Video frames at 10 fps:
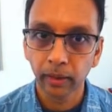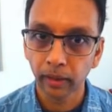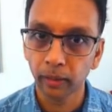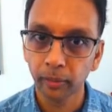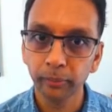
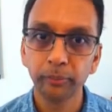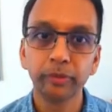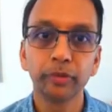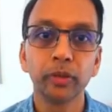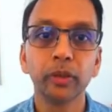But
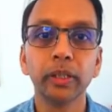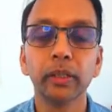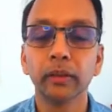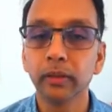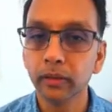before
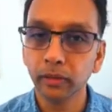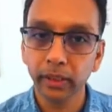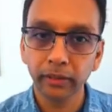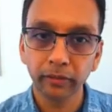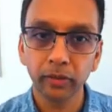
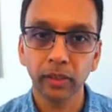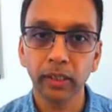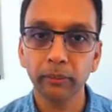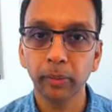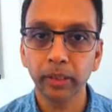going even to
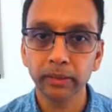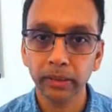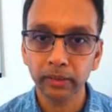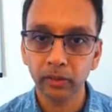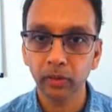that
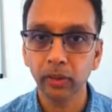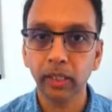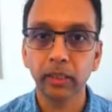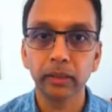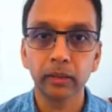place, let's look
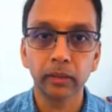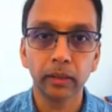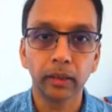at,